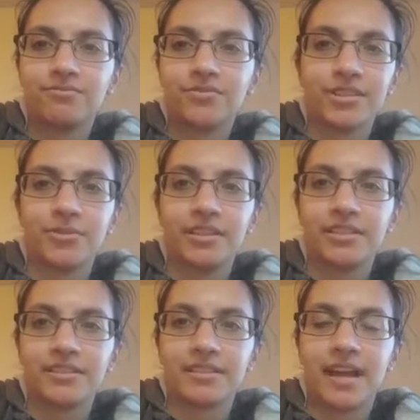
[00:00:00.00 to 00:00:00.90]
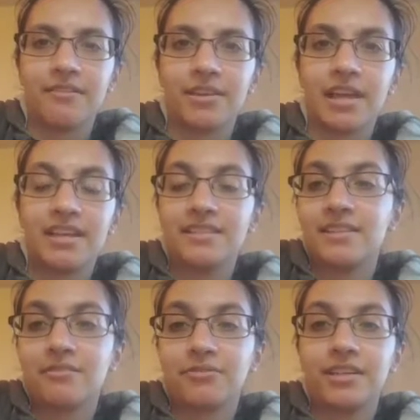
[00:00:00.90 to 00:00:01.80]
This really doesn't have that. It
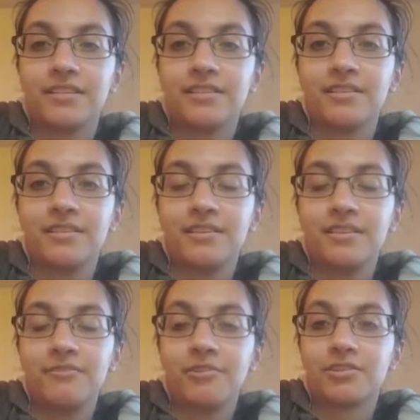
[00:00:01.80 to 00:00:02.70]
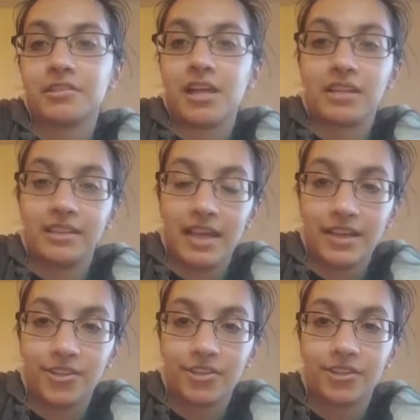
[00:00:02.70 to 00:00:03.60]
definitely feels a lot
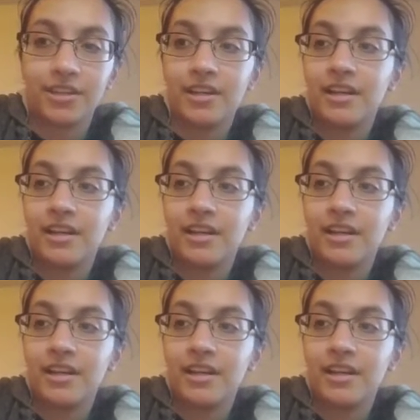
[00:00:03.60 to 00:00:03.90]
lighter,